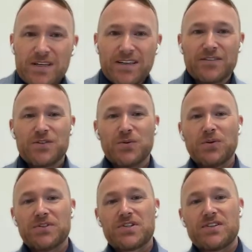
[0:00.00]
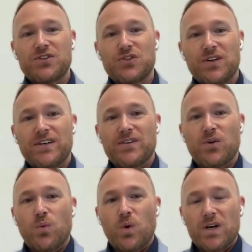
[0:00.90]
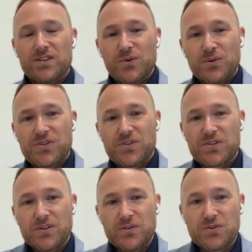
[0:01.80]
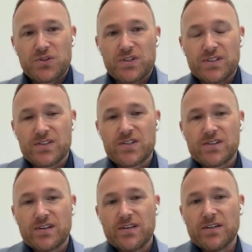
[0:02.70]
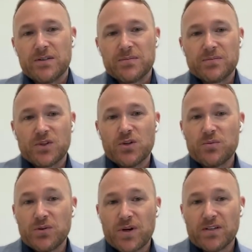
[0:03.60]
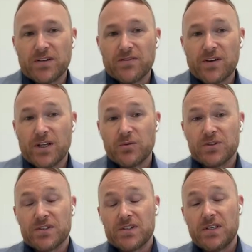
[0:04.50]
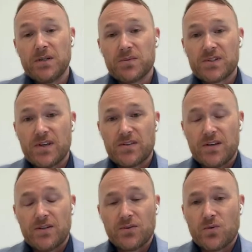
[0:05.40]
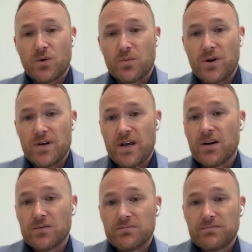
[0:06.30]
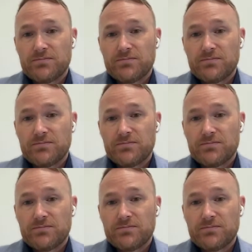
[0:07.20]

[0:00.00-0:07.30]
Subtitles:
speaking of tools, Sean, what tools or solutions could be readily available to teams that they can incorporate now?